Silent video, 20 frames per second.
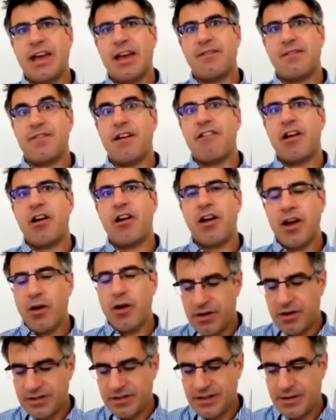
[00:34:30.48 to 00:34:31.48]
to get very high
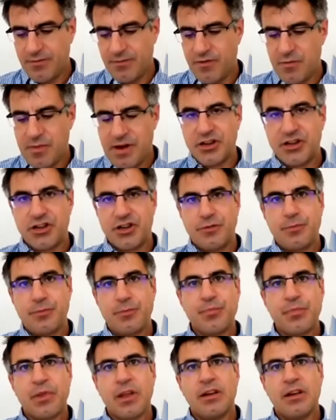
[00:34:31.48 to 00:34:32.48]
quality information.